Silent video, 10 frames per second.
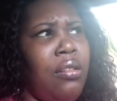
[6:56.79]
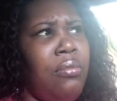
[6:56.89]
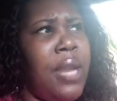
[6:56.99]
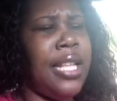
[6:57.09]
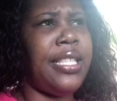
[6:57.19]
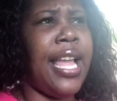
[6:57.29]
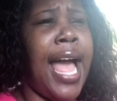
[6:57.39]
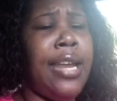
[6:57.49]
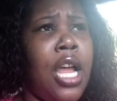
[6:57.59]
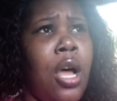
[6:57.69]
Next thing
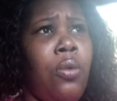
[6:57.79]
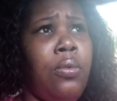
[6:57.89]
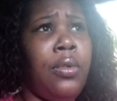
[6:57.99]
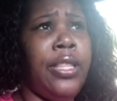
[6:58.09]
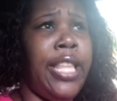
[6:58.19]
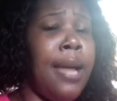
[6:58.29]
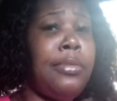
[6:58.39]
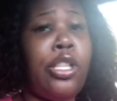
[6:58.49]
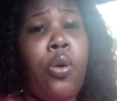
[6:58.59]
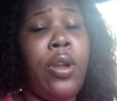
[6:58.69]
I know, them
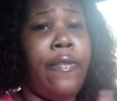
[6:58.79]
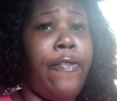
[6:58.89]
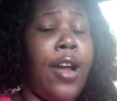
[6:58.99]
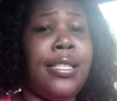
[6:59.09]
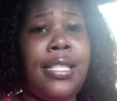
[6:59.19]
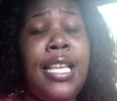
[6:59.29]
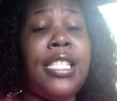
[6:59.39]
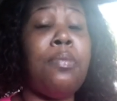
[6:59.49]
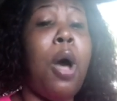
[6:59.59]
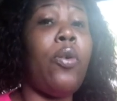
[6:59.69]
two in the front seat
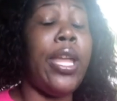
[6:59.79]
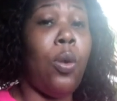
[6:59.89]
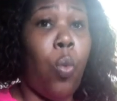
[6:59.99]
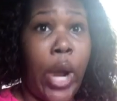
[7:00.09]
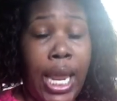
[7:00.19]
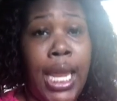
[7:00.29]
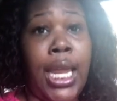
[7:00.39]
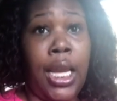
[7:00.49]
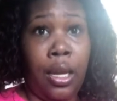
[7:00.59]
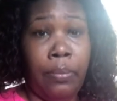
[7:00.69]
smoking
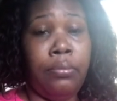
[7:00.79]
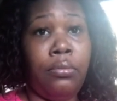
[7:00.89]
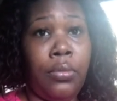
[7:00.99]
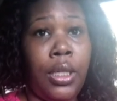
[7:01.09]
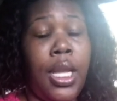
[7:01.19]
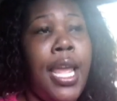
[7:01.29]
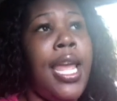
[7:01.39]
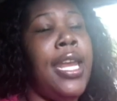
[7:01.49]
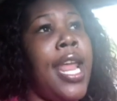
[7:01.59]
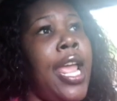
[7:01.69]
weed.
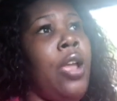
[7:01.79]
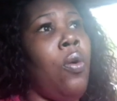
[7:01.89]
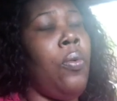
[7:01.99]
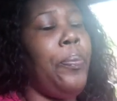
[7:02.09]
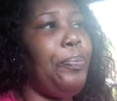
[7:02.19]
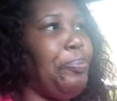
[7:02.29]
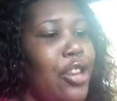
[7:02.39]
Now, the